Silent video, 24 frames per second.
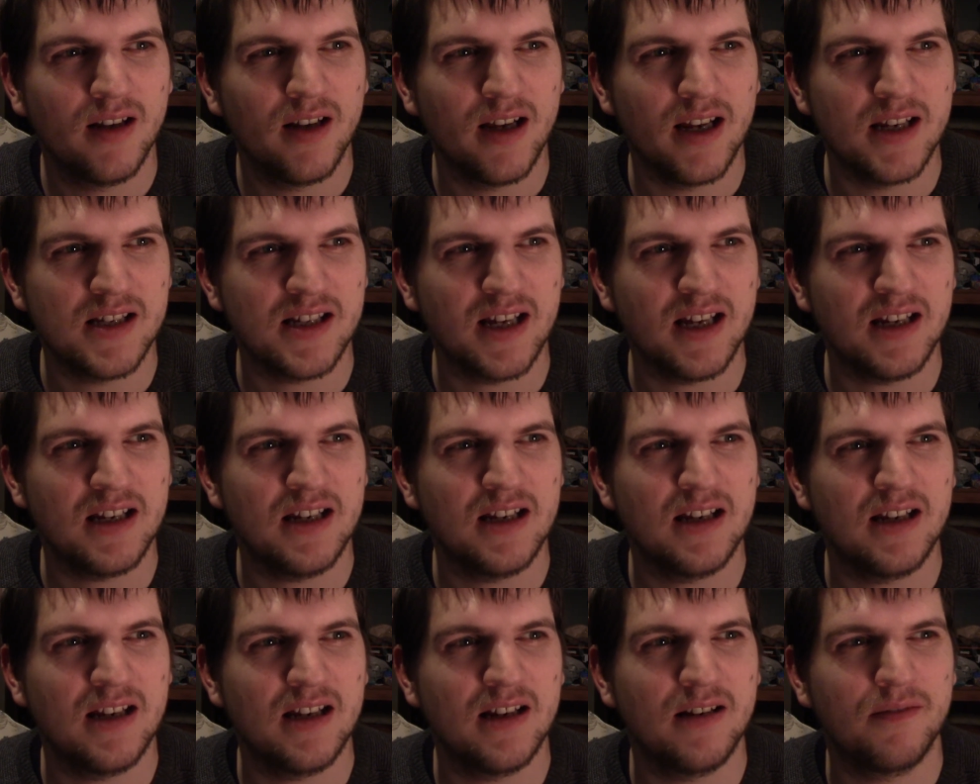I kind
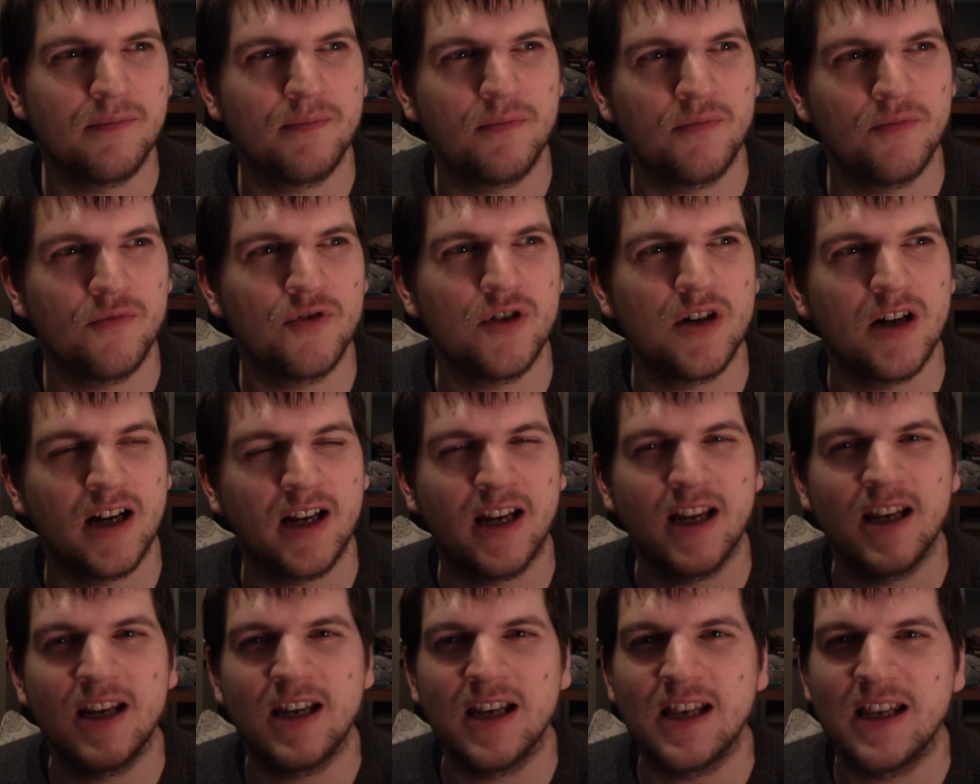
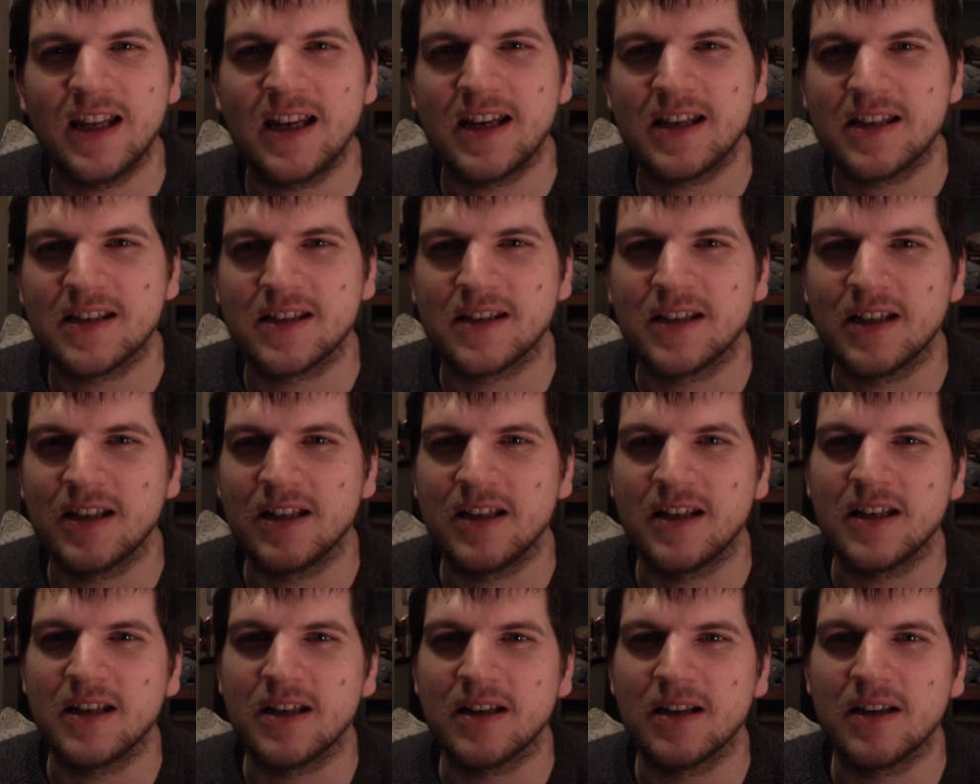of liked
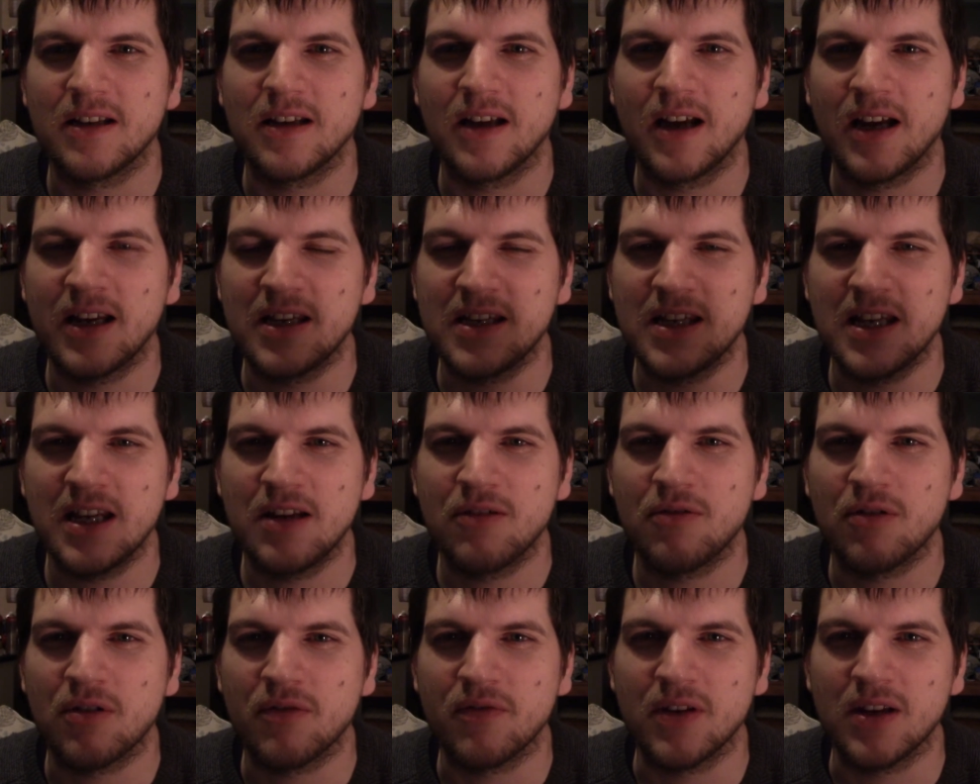the
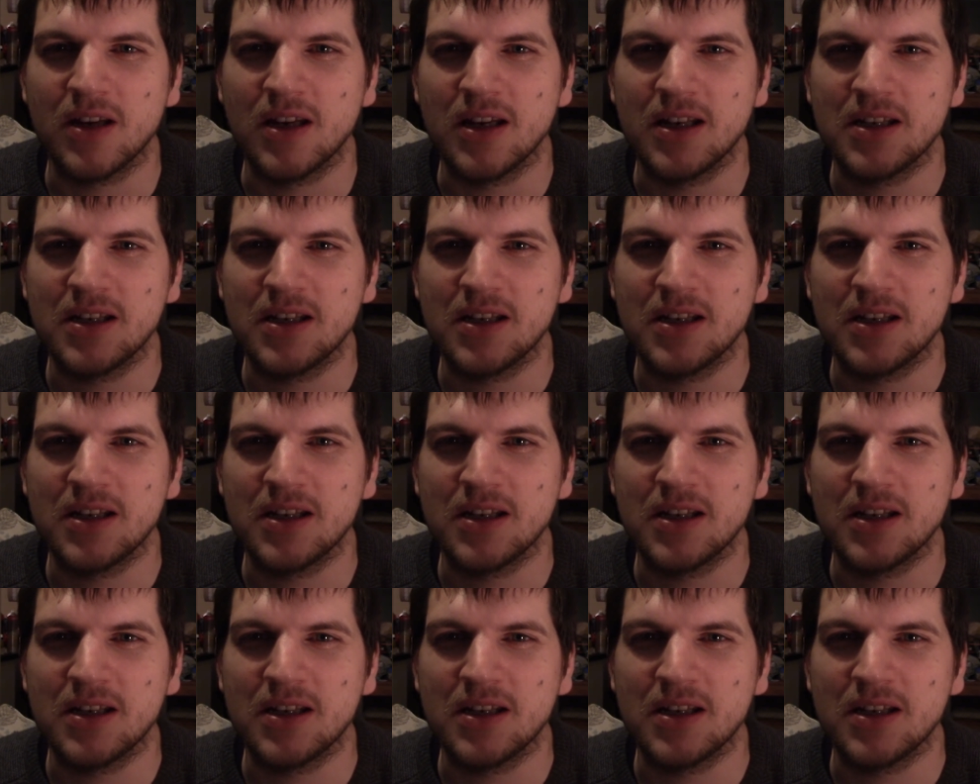idea of it.